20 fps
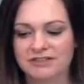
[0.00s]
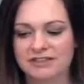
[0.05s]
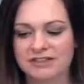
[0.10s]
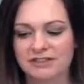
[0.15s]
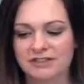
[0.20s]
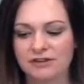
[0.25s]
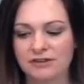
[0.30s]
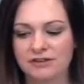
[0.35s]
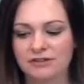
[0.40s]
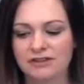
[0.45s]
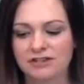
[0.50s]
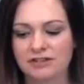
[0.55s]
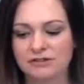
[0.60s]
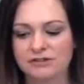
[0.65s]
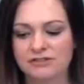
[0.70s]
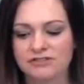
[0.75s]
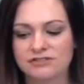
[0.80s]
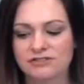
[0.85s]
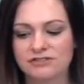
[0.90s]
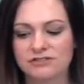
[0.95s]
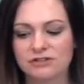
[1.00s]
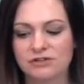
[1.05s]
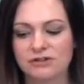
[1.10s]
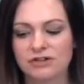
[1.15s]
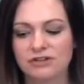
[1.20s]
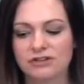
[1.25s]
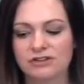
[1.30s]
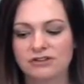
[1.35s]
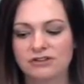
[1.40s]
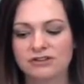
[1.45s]
you'll see that there are little
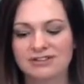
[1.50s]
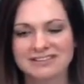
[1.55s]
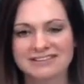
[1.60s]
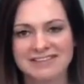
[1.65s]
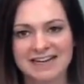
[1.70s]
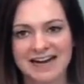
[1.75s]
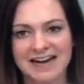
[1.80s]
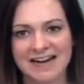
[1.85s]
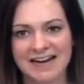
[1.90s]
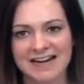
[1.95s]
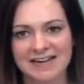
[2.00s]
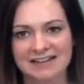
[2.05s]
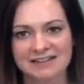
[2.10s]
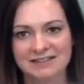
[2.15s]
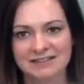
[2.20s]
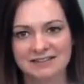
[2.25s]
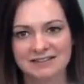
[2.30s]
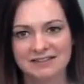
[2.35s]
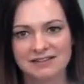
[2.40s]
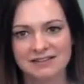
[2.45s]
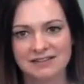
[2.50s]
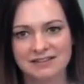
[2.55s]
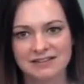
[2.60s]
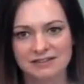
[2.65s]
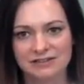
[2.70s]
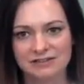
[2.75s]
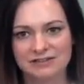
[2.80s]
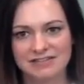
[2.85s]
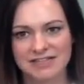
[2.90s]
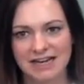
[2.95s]
circular dies,
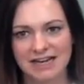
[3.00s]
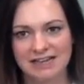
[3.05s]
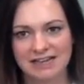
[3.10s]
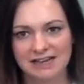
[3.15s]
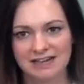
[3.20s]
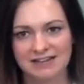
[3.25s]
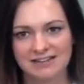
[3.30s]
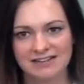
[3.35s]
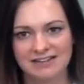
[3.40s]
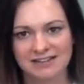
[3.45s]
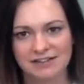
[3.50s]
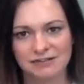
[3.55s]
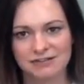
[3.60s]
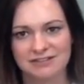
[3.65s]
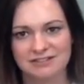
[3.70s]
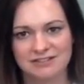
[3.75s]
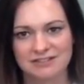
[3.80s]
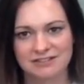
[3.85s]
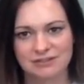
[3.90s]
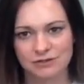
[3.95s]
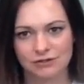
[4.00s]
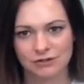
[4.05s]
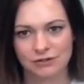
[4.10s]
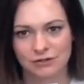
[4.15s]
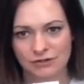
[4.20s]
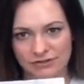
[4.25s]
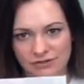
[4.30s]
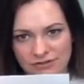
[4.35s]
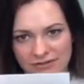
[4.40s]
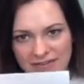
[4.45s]
little die cuts that are in
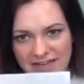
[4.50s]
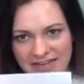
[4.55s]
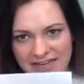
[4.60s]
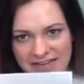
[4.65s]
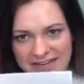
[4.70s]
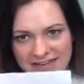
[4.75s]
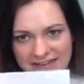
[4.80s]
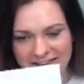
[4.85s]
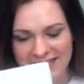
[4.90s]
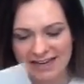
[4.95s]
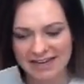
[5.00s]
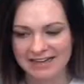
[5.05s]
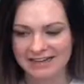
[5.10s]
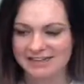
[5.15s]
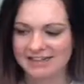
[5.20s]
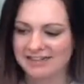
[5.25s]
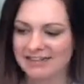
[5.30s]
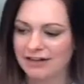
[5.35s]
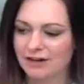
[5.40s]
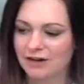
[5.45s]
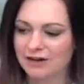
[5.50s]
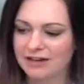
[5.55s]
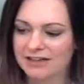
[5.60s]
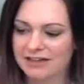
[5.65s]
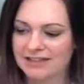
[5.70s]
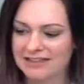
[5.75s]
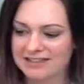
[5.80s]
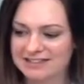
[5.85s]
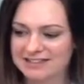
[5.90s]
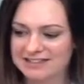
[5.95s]
circles. And
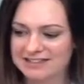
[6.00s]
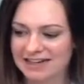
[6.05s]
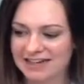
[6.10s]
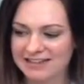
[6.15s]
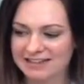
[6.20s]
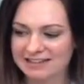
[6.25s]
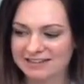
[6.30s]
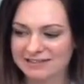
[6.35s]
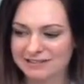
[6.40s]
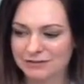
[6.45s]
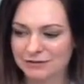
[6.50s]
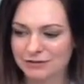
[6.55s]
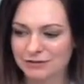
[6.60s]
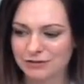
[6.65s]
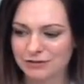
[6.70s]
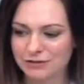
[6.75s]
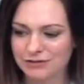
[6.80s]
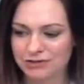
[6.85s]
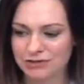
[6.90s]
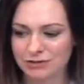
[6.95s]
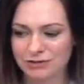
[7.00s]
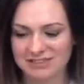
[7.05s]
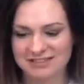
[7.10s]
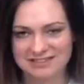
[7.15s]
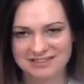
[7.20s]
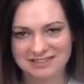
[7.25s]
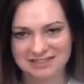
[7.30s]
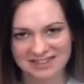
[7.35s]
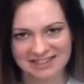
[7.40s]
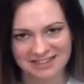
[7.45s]
inside the circles, you
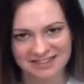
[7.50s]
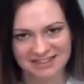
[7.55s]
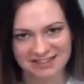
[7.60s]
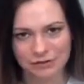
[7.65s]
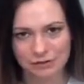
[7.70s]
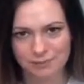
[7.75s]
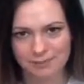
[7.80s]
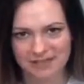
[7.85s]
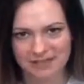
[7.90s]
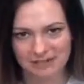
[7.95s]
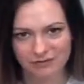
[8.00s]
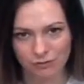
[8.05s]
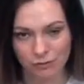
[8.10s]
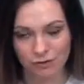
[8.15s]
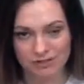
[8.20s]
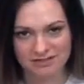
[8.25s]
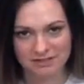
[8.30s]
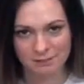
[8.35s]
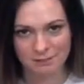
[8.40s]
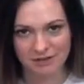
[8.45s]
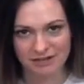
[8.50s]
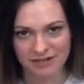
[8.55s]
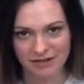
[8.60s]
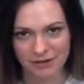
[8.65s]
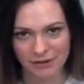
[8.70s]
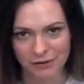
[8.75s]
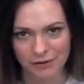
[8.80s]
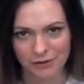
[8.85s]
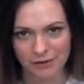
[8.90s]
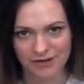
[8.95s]
can see a little bit of what's
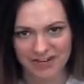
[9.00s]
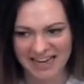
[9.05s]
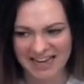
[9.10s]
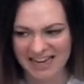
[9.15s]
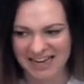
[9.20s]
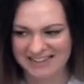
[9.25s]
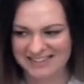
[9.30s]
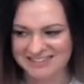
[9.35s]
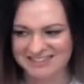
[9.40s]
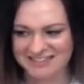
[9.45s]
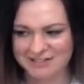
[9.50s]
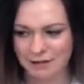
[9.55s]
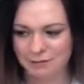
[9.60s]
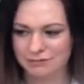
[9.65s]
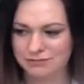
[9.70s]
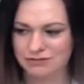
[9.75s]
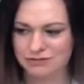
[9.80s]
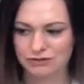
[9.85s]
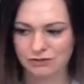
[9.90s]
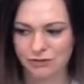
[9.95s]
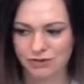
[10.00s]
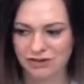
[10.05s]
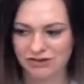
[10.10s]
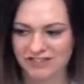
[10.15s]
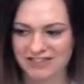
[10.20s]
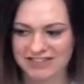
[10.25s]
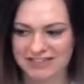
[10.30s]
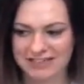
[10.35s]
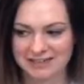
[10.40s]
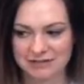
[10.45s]
below, and it's some sort
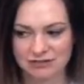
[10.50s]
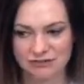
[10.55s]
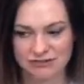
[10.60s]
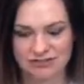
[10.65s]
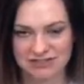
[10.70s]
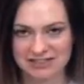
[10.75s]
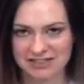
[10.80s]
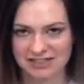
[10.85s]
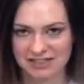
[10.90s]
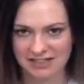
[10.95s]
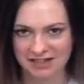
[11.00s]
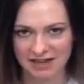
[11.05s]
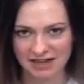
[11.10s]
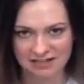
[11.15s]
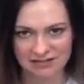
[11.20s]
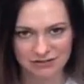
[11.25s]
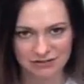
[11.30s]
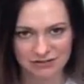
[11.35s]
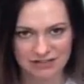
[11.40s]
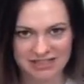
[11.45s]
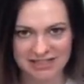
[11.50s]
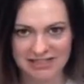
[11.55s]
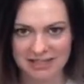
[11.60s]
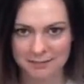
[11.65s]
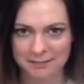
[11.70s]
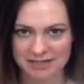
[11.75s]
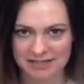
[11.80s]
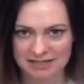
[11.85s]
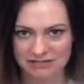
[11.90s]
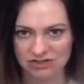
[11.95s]
of an interesting colored
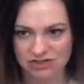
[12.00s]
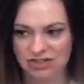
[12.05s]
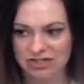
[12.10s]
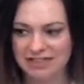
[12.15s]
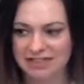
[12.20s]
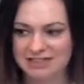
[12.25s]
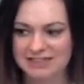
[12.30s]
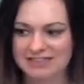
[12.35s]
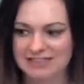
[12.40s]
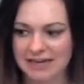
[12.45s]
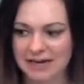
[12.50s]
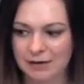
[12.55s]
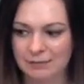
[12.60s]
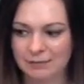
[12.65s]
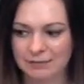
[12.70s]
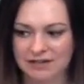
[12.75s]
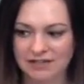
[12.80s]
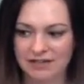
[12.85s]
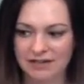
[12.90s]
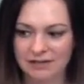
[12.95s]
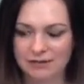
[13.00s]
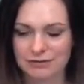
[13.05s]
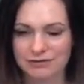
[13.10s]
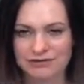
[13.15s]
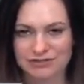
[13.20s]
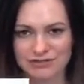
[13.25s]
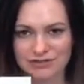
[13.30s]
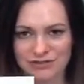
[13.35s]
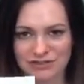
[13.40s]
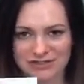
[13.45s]
image down below.
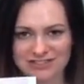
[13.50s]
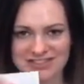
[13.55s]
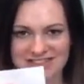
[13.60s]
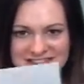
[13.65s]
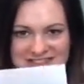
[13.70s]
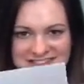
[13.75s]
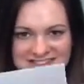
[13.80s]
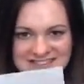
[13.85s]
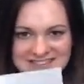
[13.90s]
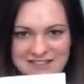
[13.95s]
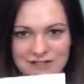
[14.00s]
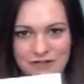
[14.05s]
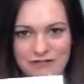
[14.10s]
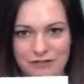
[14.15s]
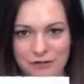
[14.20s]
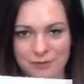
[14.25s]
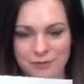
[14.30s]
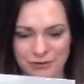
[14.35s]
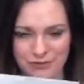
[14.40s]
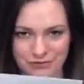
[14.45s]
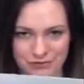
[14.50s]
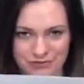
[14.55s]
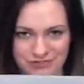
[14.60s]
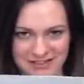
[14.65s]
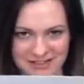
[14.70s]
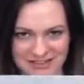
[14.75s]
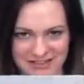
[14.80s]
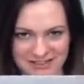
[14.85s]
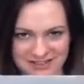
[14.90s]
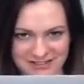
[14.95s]
So you're seeing the silver, but you're
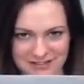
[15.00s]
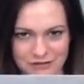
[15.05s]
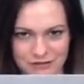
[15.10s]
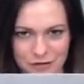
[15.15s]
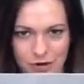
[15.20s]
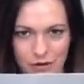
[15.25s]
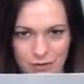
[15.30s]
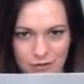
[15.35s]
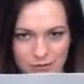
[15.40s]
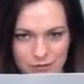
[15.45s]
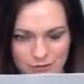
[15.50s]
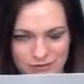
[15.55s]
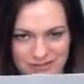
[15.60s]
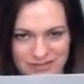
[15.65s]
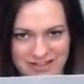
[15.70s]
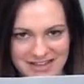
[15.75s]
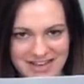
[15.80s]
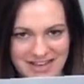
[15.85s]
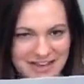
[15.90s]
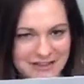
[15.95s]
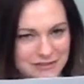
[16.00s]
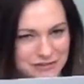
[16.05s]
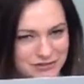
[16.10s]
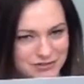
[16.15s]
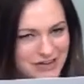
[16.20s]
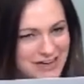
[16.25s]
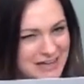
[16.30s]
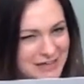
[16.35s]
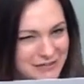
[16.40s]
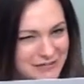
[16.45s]
seeing these little holes, and you're
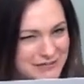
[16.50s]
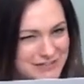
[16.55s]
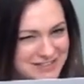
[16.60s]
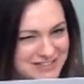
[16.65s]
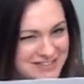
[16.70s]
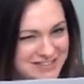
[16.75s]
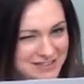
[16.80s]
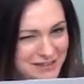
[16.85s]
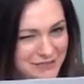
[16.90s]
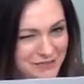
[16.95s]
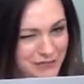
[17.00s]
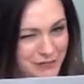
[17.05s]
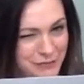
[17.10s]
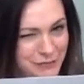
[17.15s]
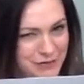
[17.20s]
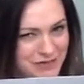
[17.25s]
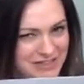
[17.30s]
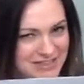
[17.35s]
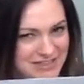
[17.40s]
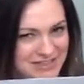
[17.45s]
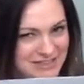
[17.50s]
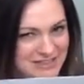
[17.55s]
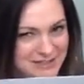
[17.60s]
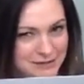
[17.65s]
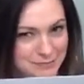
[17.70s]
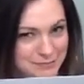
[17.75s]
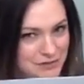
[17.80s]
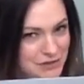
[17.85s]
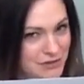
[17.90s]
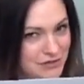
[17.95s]
trying to decipher what it
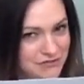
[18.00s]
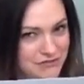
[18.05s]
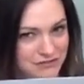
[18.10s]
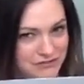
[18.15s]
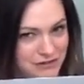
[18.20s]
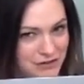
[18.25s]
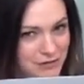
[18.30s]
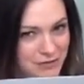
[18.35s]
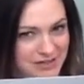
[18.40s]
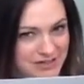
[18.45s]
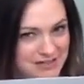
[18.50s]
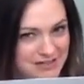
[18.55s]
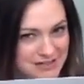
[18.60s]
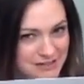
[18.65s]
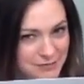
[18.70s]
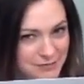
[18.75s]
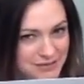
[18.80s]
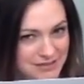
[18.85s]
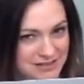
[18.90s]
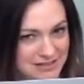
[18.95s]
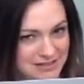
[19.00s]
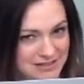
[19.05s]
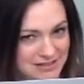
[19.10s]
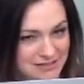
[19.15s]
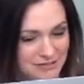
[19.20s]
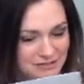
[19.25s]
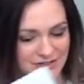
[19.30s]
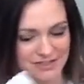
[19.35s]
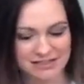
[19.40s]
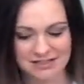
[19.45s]
is, but you have no idea what it
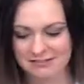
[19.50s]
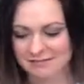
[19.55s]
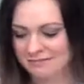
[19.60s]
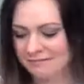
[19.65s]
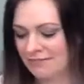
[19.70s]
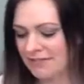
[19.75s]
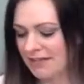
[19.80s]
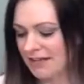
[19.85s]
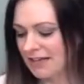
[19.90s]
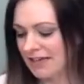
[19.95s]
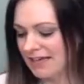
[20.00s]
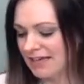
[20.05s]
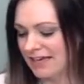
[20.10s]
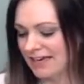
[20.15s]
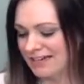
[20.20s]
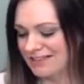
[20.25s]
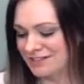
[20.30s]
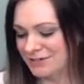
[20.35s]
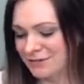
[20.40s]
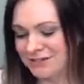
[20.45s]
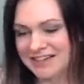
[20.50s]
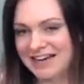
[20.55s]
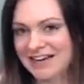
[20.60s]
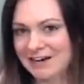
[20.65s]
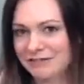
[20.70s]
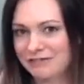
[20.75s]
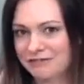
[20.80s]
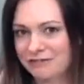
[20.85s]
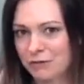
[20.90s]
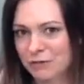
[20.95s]
is, right? And so it
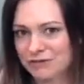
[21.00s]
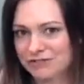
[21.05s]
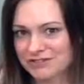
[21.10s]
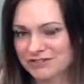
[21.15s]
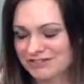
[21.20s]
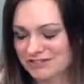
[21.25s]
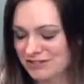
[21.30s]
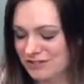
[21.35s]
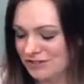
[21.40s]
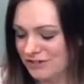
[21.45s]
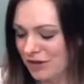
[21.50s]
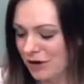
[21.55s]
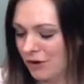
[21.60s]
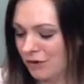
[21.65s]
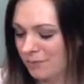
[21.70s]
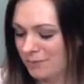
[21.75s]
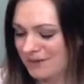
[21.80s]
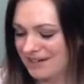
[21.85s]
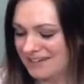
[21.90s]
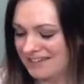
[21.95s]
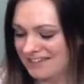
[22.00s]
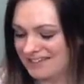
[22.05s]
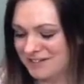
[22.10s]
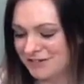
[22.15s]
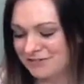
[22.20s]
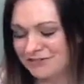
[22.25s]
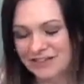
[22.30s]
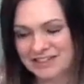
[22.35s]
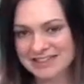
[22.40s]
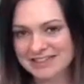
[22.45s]
kind of forces you to open it.
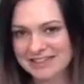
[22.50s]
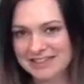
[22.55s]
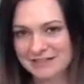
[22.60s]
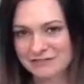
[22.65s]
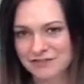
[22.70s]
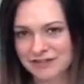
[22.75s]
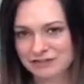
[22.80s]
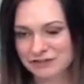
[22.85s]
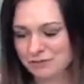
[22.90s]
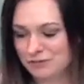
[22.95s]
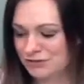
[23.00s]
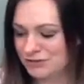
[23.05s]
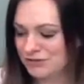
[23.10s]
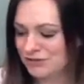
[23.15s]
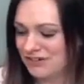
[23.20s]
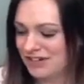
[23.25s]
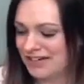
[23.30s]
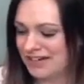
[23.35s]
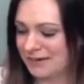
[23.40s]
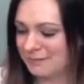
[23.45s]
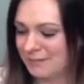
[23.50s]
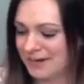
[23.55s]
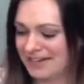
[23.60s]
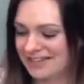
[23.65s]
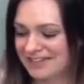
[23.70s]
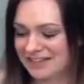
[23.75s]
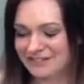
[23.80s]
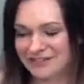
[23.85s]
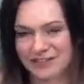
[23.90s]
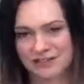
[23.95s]
So really neat visual trick
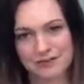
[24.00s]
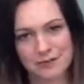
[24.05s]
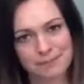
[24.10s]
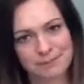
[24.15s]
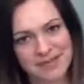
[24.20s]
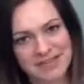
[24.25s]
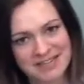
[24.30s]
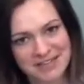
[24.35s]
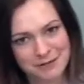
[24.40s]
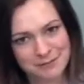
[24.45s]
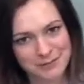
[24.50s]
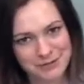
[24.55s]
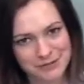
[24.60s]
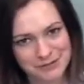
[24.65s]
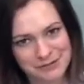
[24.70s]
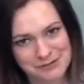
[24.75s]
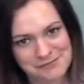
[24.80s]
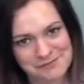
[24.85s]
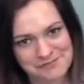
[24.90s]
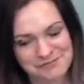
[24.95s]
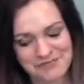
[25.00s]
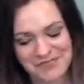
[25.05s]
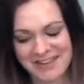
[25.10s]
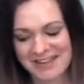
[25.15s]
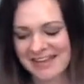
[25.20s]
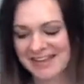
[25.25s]
by giving you a peekaboo